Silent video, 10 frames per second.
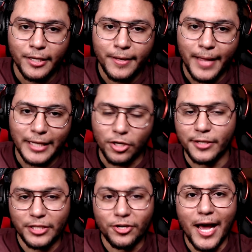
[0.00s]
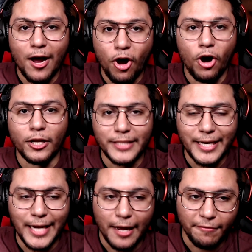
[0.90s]
as long as they're not all taken
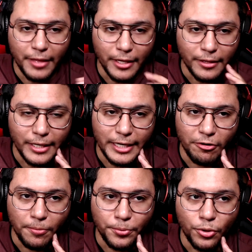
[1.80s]
out of the hero pool.